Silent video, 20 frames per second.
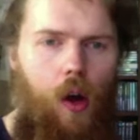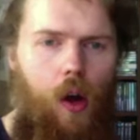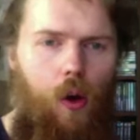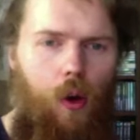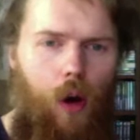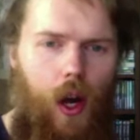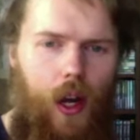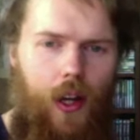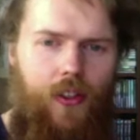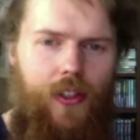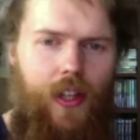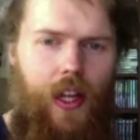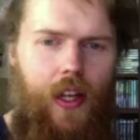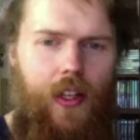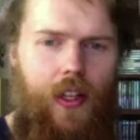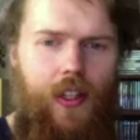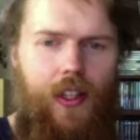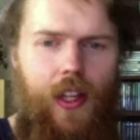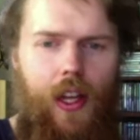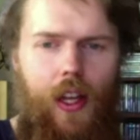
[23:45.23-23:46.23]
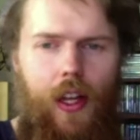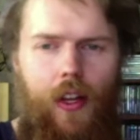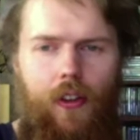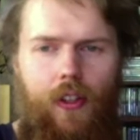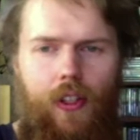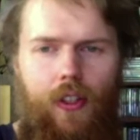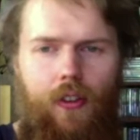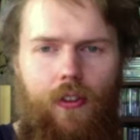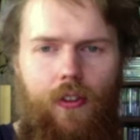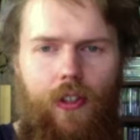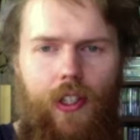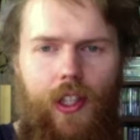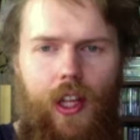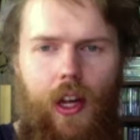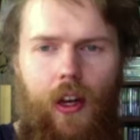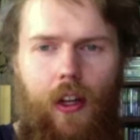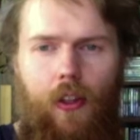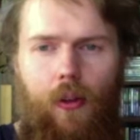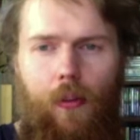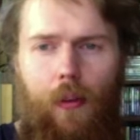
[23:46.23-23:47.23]
who understands the industry
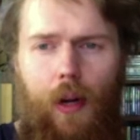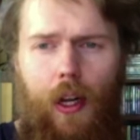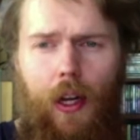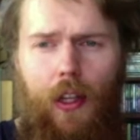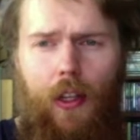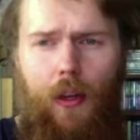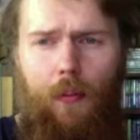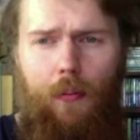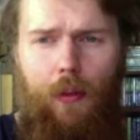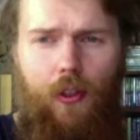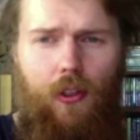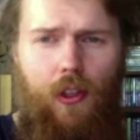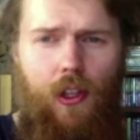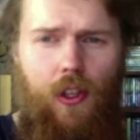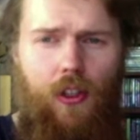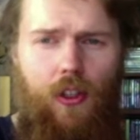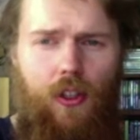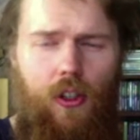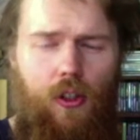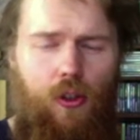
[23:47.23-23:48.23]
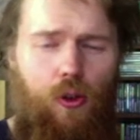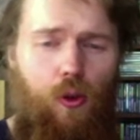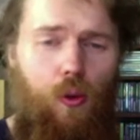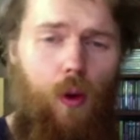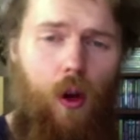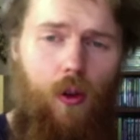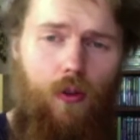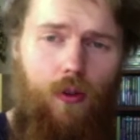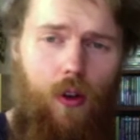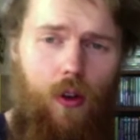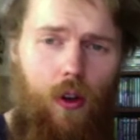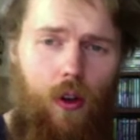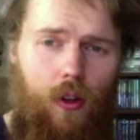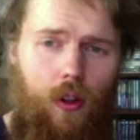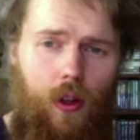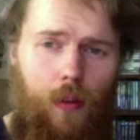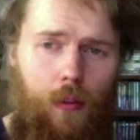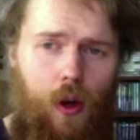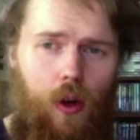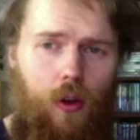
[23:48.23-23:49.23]
standard operating procedures, who won't rock
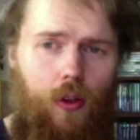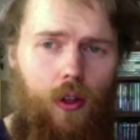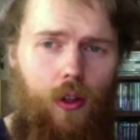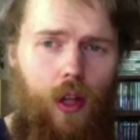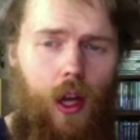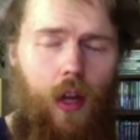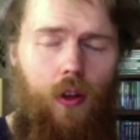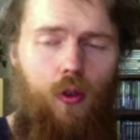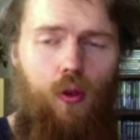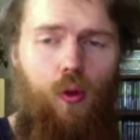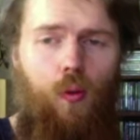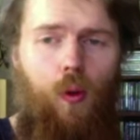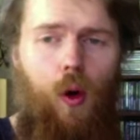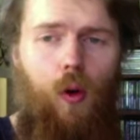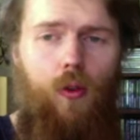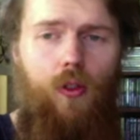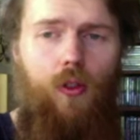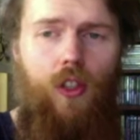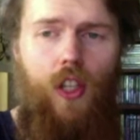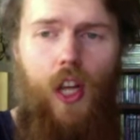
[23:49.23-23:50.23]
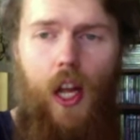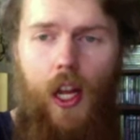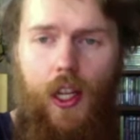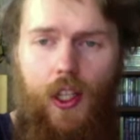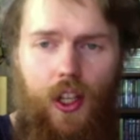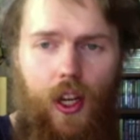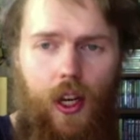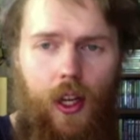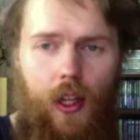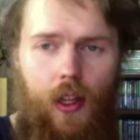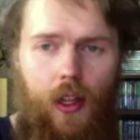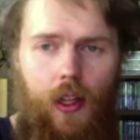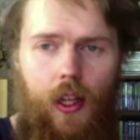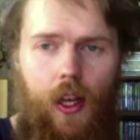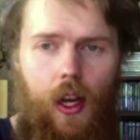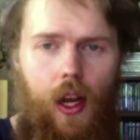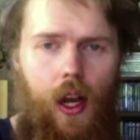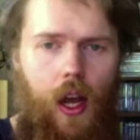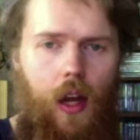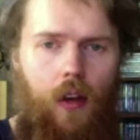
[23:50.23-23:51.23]
the boat and who won't change
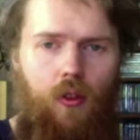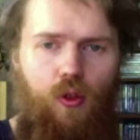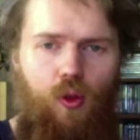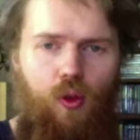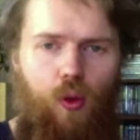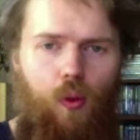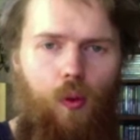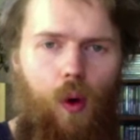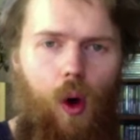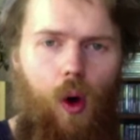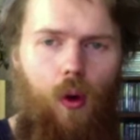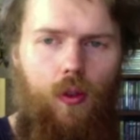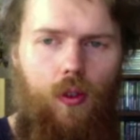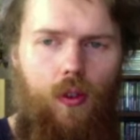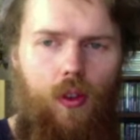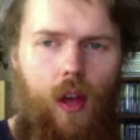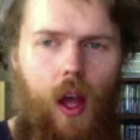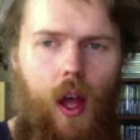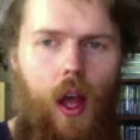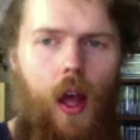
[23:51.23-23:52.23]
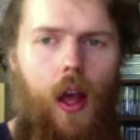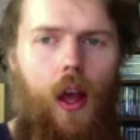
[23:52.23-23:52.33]
anything and who won't